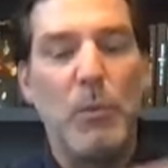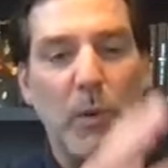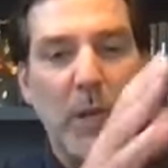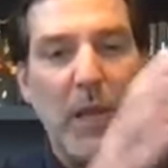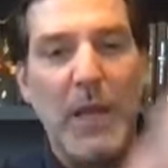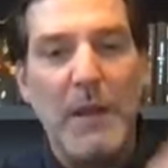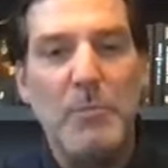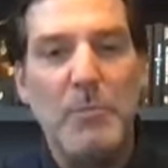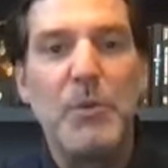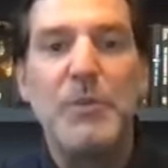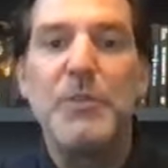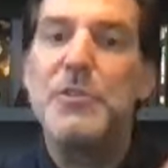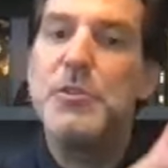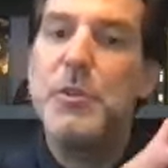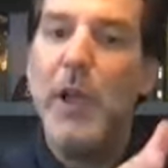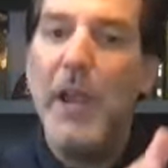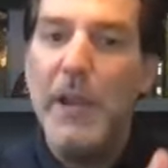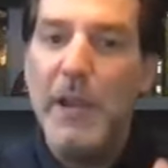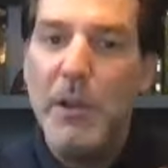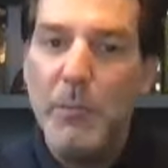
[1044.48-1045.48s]
kind of put the
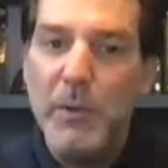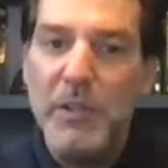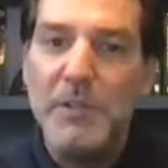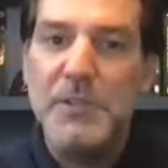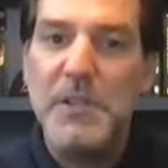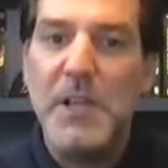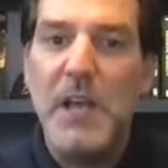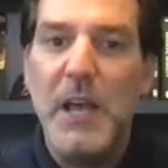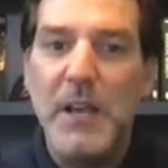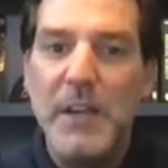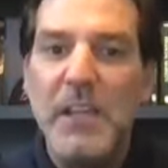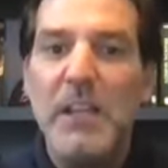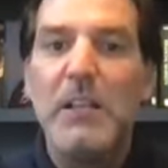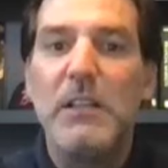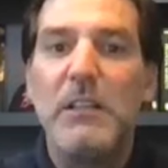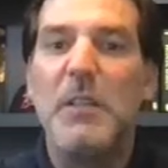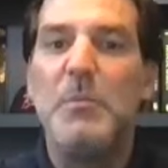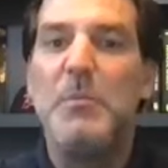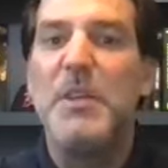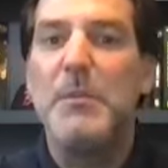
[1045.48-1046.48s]
training wheels on,
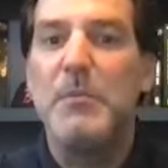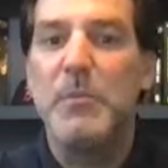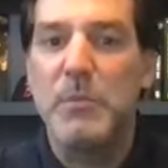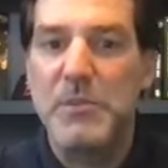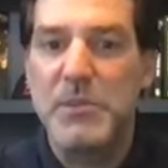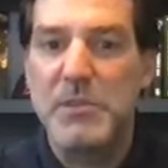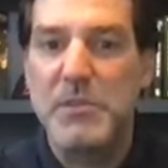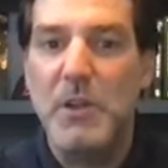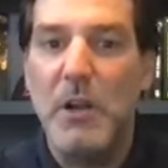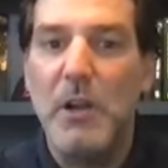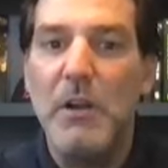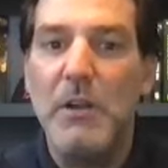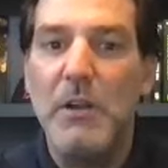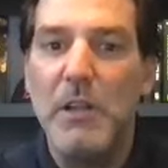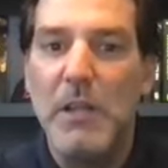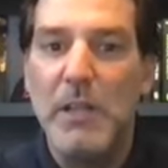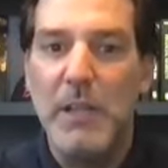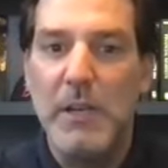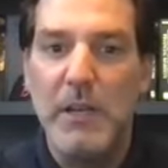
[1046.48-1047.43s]
that people start